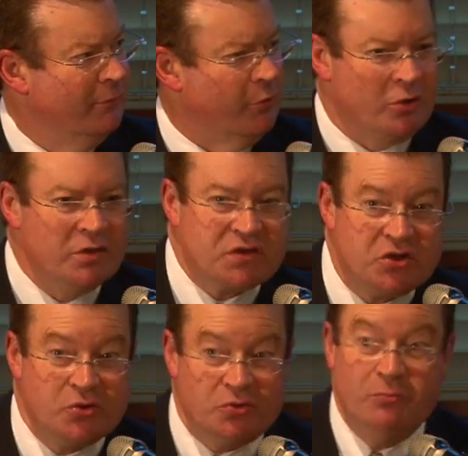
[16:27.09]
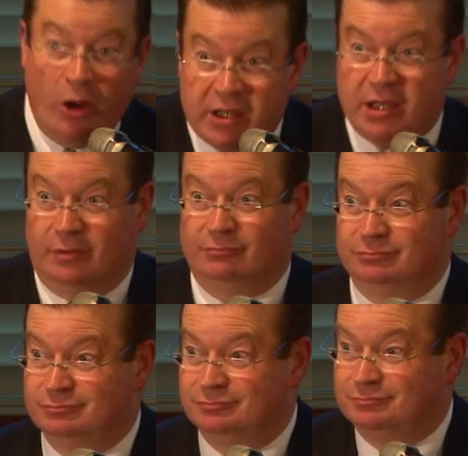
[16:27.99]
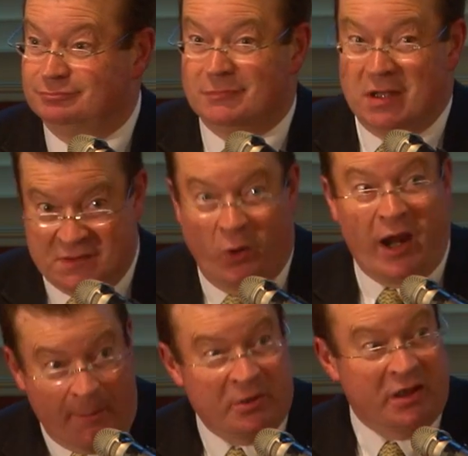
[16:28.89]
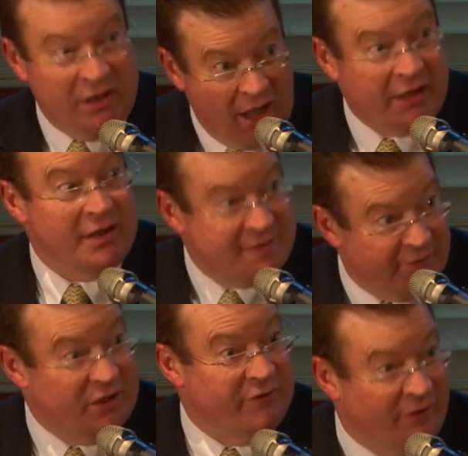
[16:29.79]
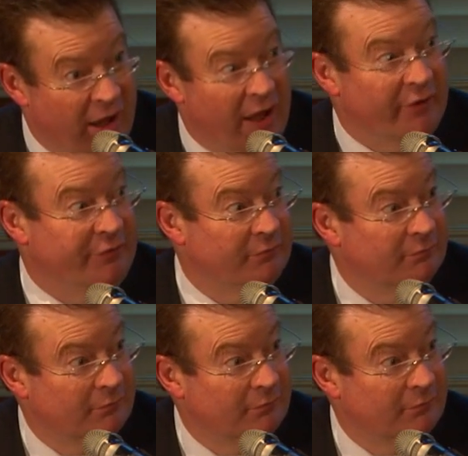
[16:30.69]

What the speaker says: for a constitutional monarchy is what happened in 1975.